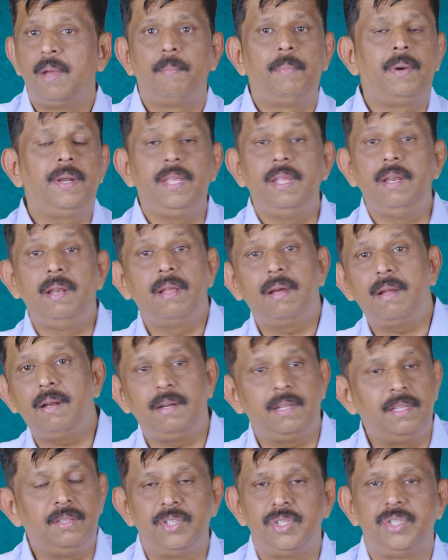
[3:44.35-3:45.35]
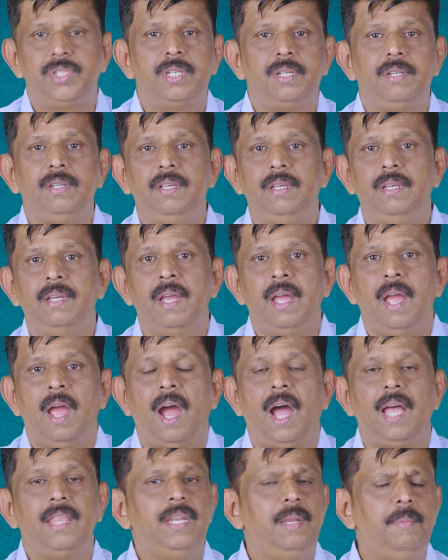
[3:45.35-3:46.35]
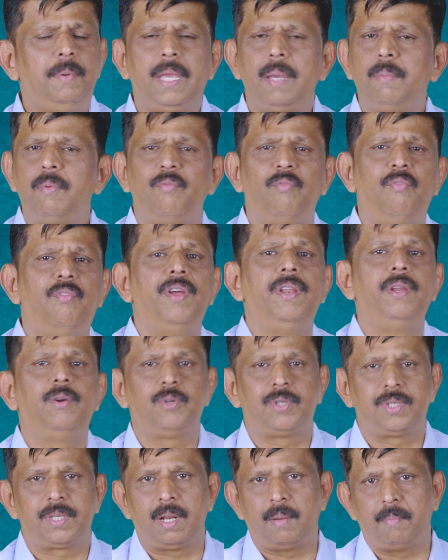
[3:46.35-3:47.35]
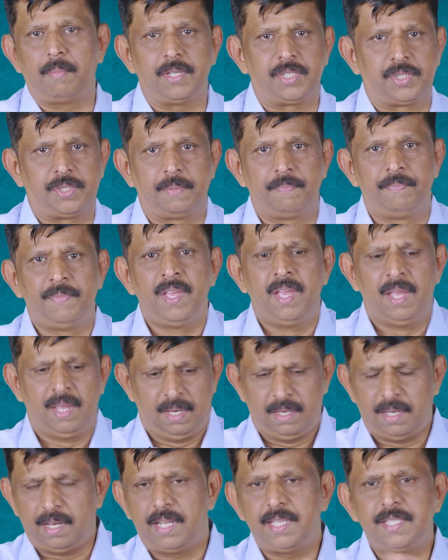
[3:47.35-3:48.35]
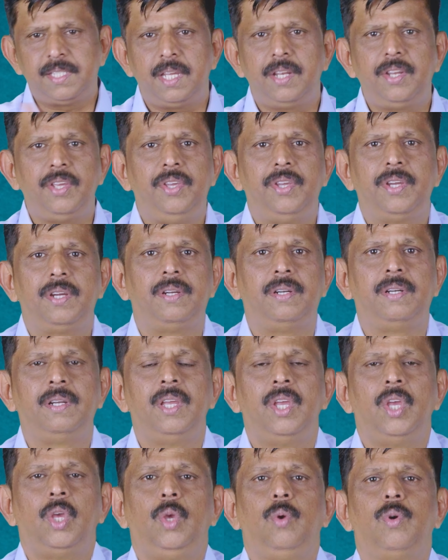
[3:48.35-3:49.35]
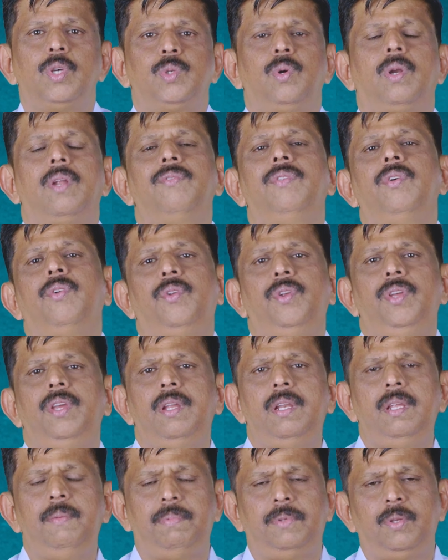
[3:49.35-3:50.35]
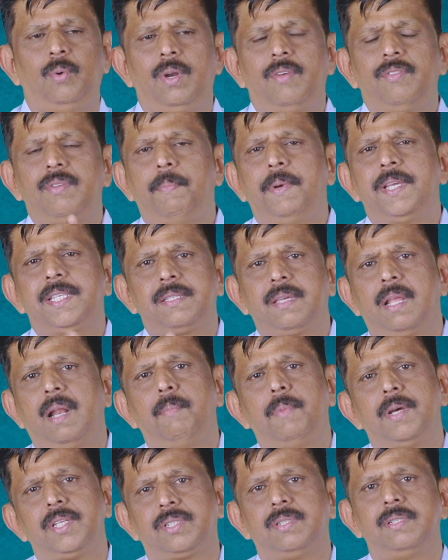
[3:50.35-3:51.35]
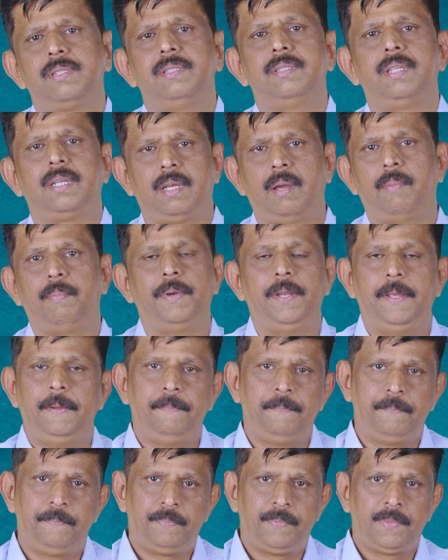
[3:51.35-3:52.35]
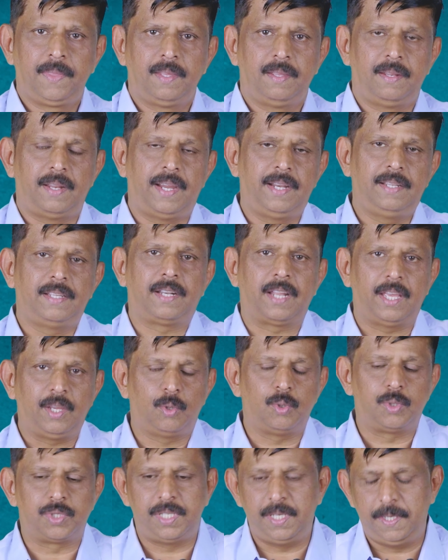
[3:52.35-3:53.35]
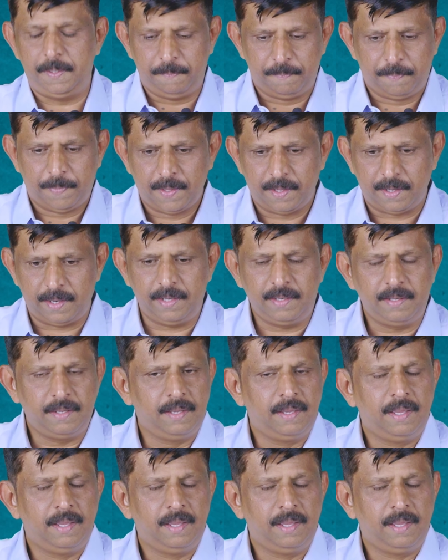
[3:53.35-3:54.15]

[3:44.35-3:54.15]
But he learned in this journey, and then he became a very good Scrum Master. In less than a year, he was one of the best Scrum Masters in the company, right, that I could see, right?